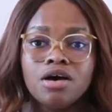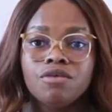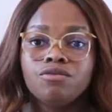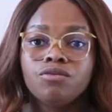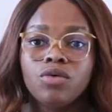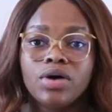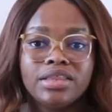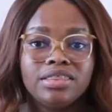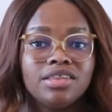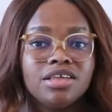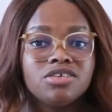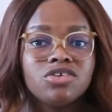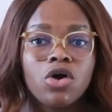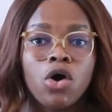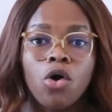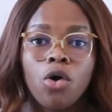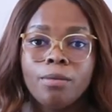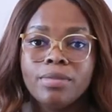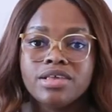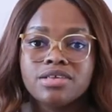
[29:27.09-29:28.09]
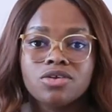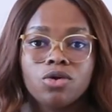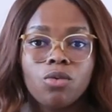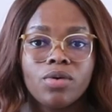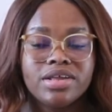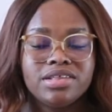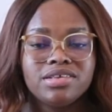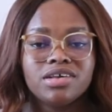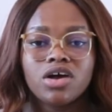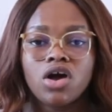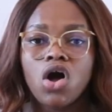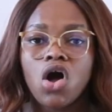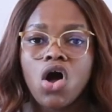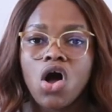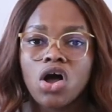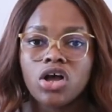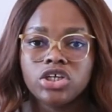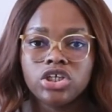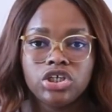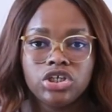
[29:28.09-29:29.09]
of what this home is going to
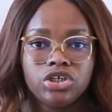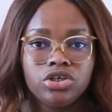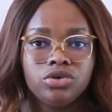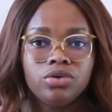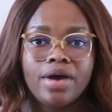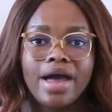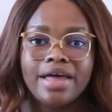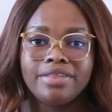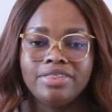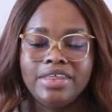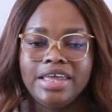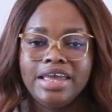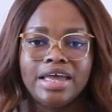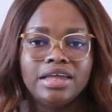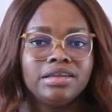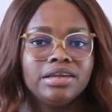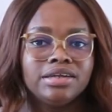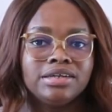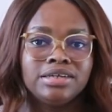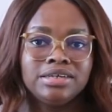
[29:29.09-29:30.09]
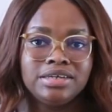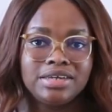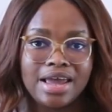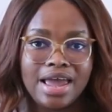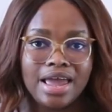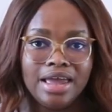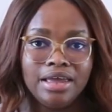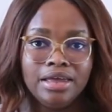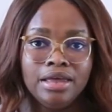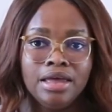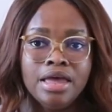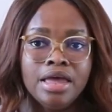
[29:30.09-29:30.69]
cost you at the end of the day.